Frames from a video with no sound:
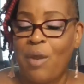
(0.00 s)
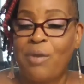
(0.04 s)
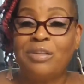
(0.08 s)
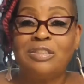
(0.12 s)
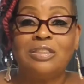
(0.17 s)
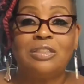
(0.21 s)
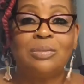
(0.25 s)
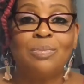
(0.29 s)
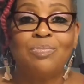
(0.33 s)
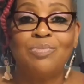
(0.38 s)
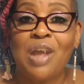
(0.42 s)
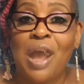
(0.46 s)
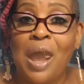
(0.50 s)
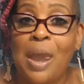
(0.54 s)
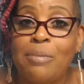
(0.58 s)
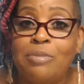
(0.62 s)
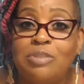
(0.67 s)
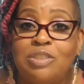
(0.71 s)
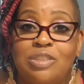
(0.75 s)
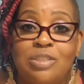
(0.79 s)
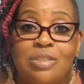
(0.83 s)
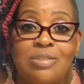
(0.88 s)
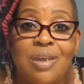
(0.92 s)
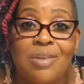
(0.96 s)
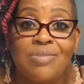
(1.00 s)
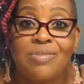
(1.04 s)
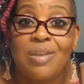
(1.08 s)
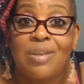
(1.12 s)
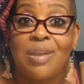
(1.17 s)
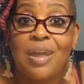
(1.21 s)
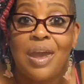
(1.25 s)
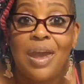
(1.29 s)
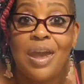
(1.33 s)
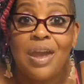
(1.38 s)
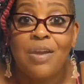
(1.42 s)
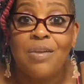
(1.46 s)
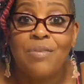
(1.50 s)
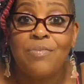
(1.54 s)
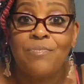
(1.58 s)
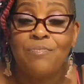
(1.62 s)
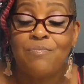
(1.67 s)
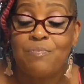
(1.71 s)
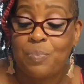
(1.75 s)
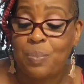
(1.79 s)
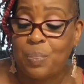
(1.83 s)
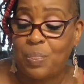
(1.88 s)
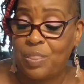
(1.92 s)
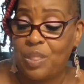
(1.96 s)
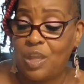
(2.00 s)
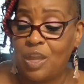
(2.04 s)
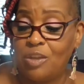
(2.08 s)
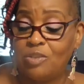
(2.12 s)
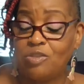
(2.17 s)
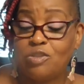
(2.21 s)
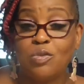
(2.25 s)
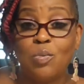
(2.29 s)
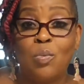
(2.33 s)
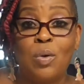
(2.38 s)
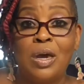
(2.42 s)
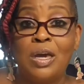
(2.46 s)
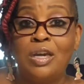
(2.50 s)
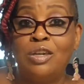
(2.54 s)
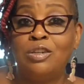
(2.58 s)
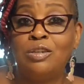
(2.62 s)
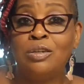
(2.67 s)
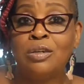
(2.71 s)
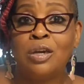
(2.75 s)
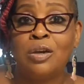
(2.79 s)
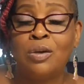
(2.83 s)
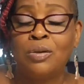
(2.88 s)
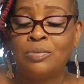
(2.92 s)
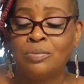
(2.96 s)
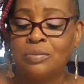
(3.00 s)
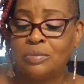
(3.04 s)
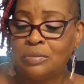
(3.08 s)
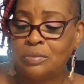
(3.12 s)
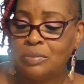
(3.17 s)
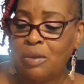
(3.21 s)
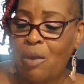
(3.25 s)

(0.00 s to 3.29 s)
Sometimes you just got to laugh things away, you know?